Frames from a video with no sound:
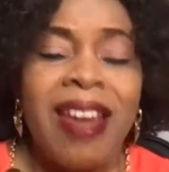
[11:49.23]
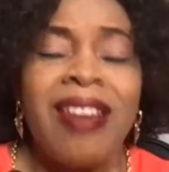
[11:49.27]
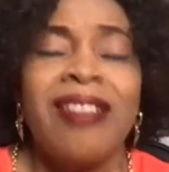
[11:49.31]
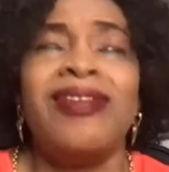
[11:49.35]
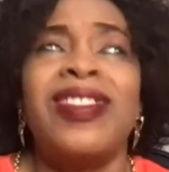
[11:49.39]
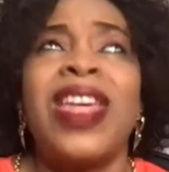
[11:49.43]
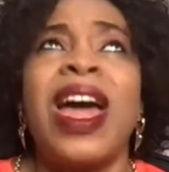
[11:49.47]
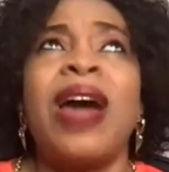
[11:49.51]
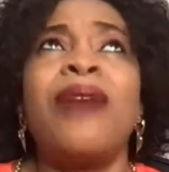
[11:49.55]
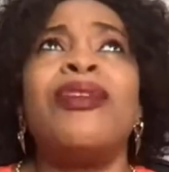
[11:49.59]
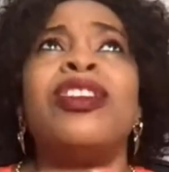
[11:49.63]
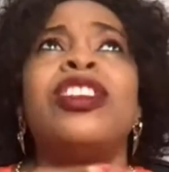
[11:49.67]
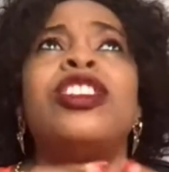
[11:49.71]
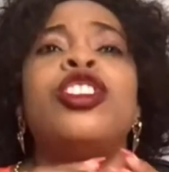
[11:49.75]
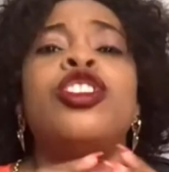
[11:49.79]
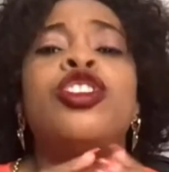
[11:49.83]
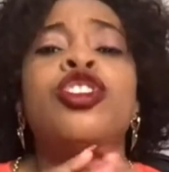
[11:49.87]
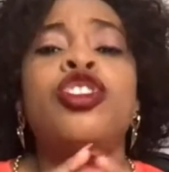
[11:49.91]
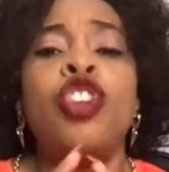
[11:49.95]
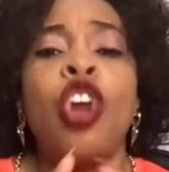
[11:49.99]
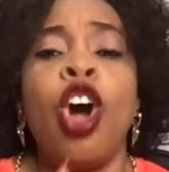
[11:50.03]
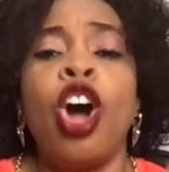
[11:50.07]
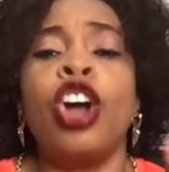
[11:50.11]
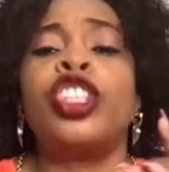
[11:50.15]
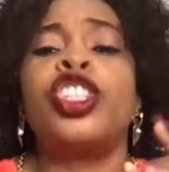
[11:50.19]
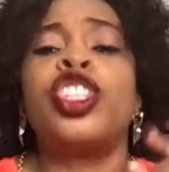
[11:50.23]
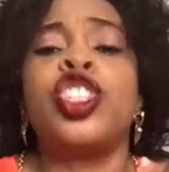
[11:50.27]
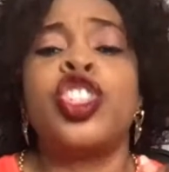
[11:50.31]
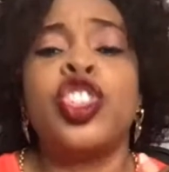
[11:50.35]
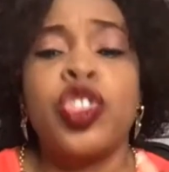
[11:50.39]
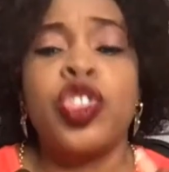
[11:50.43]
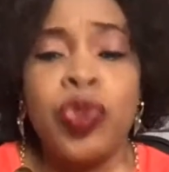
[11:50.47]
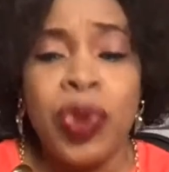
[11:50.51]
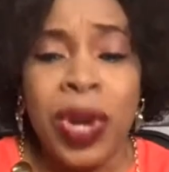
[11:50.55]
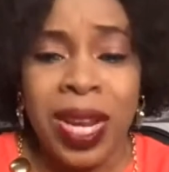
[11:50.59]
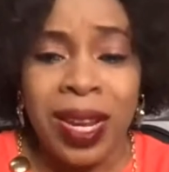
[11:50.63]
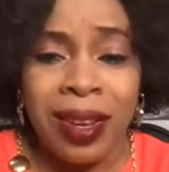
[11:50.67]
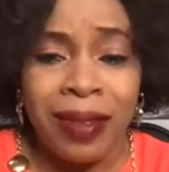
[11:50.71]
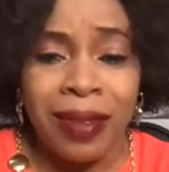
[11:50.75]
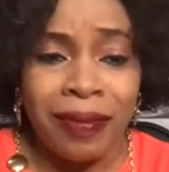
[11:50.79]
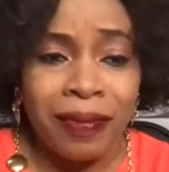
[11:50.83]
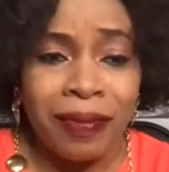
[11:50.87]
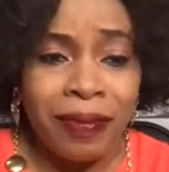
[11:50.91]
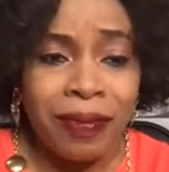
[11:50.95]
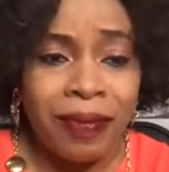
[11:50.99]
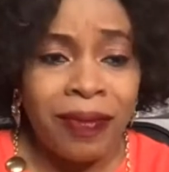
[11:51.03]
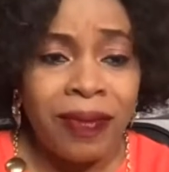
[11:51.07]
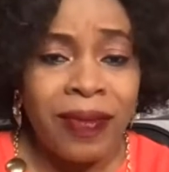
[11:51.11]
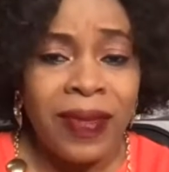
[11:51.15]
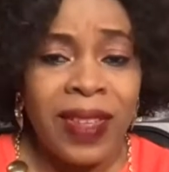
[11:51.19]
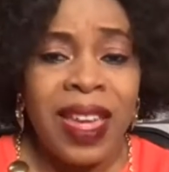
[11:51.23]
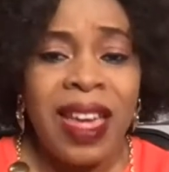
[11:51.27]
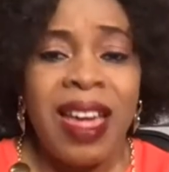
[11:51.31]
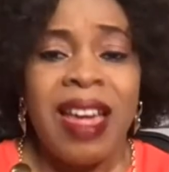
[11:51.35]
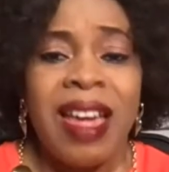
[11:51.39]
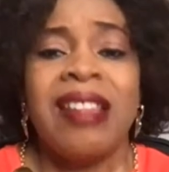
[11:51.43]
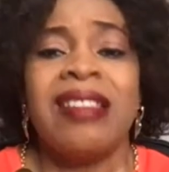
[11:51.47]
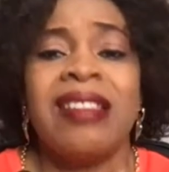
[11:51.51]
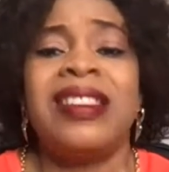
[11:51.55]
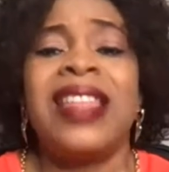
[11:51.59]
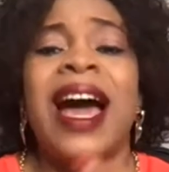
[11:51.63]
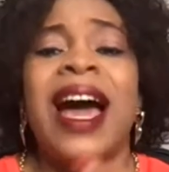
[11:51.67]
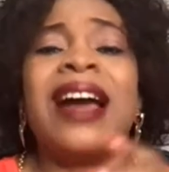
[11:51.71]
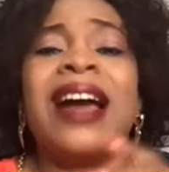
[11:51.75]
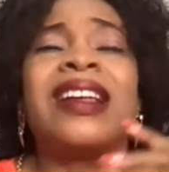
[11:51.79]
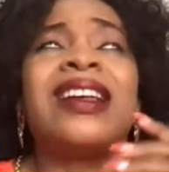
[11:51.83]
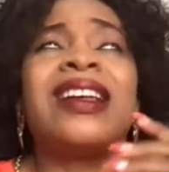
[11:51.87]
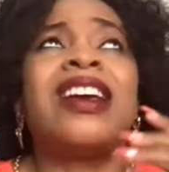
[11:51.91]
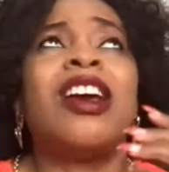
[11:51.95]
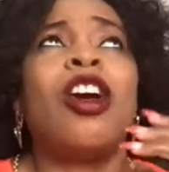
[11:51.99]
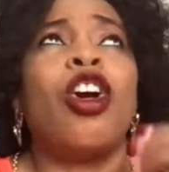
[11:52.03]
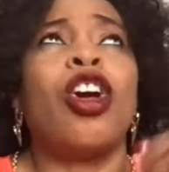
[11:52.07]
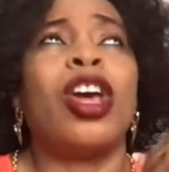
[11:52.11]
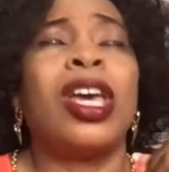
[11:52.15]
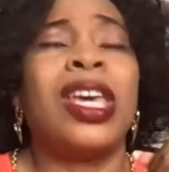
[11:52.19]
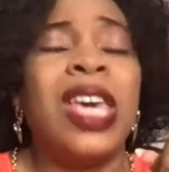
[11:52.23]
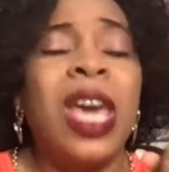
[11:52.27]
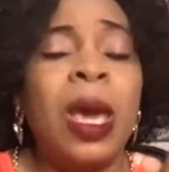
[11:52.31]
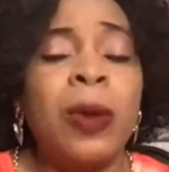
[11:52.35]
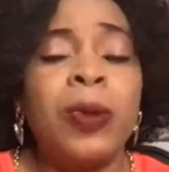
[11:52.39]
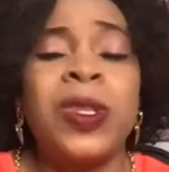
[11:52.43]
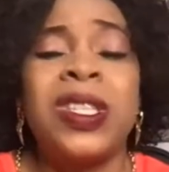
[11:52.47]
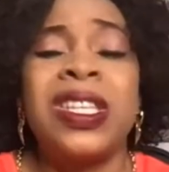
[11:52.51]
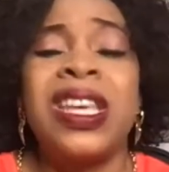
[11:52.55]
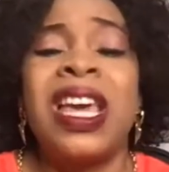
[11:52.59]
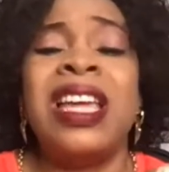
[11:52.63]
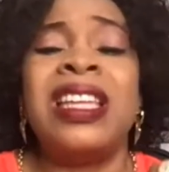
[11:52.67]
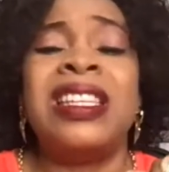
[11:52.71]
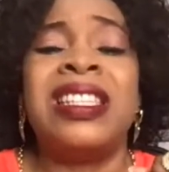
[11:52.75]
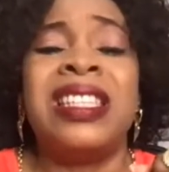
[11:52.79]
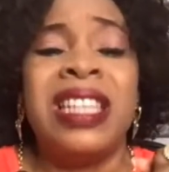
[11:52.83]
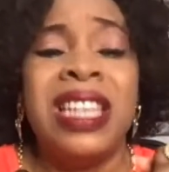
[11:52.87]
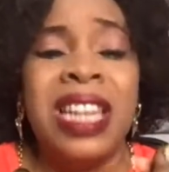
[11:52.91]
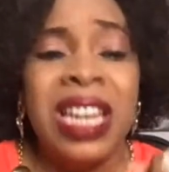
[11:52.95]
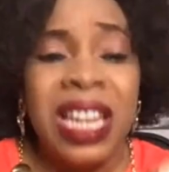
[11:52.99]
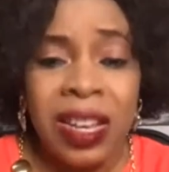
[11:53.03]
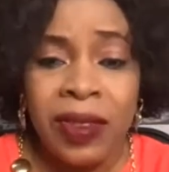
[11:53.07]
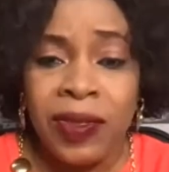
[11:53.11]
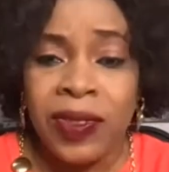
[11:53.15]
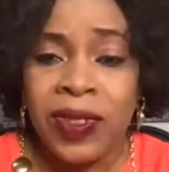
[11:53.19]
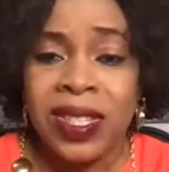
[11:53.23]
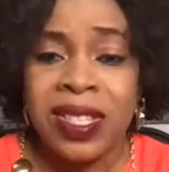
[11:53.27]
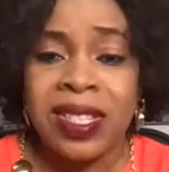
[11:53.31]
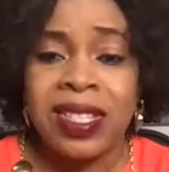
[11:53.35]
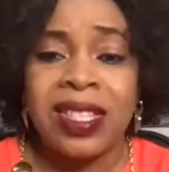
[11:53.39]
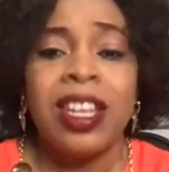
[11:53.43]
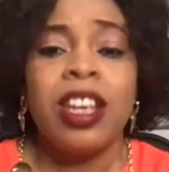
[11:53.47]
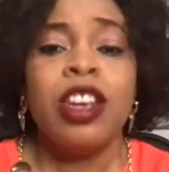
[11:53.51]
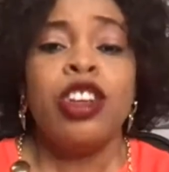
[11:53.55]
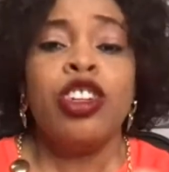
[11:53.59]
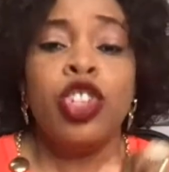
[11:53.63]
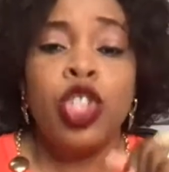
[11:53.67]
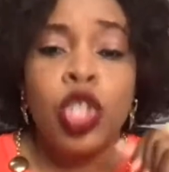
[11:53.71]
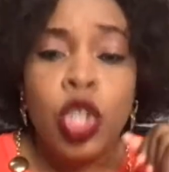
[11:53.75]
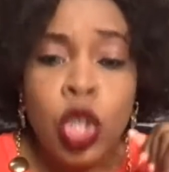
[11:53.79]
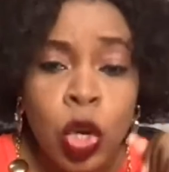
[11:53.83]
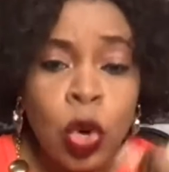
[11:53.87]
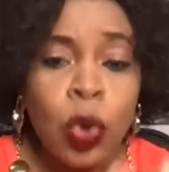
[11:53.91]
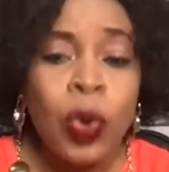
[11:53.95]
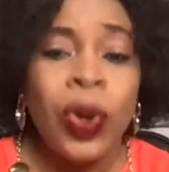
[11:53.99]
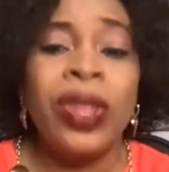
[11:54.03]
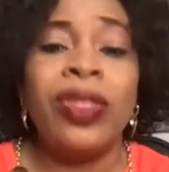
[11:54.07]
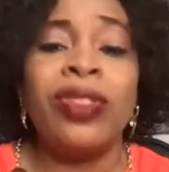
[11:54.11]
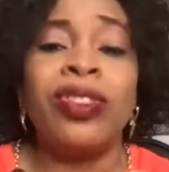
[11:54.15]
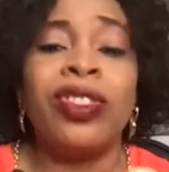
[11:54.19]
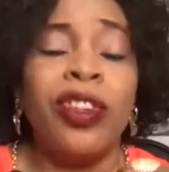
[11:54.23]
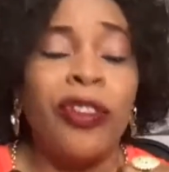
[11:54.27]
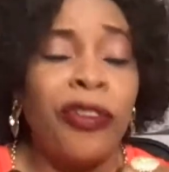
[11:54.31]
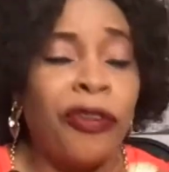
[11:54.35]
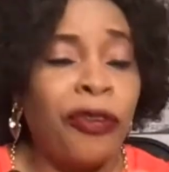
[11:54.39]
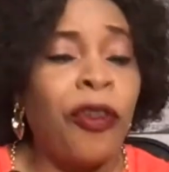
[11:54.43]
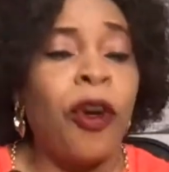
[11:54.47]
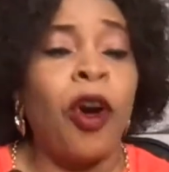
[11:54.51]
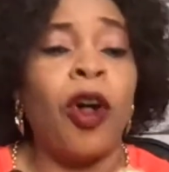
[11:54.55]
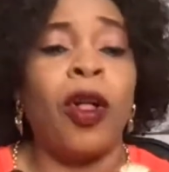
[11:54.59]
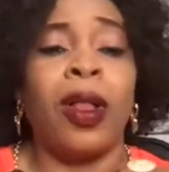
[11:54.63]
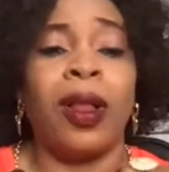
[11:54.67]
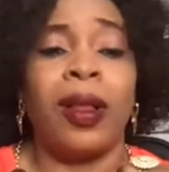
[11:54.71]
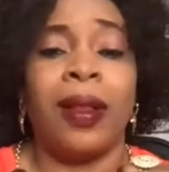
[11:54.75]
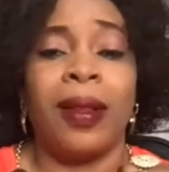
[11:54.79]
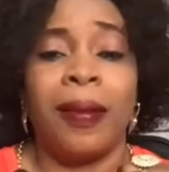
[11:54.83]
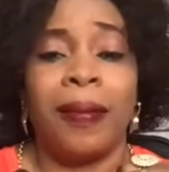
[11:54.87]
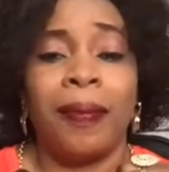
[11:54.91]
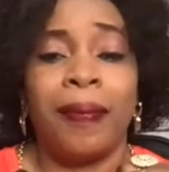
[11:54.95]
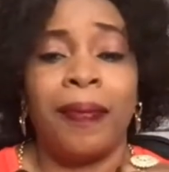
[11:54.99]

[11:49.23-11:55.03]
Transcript: There is no tree that keeps its leaves during the fall.